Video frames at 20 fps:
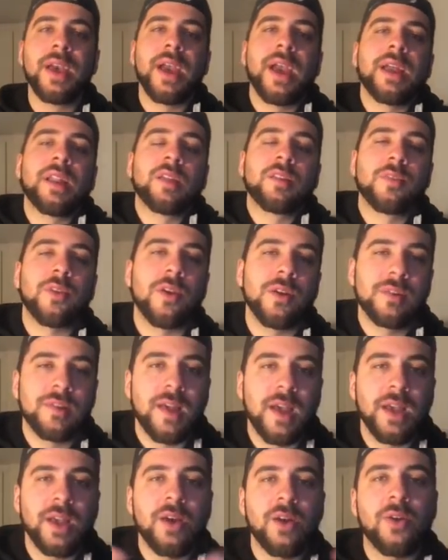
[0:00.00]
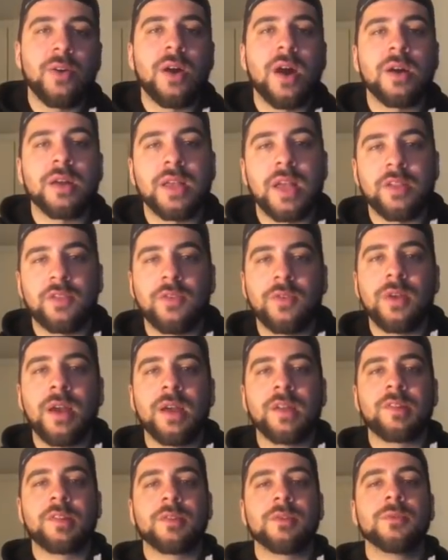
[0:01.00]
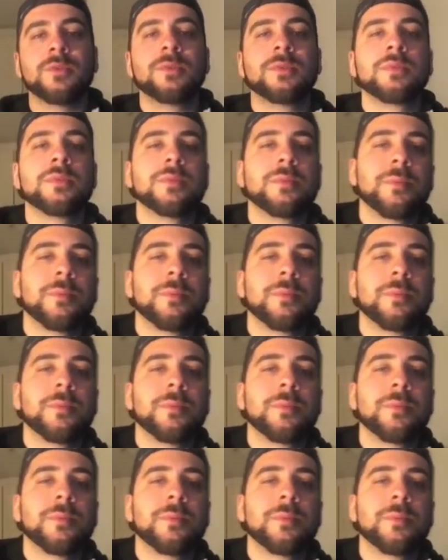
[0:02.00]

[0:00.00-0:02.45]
And as far as I go, I'll catch you guys soon.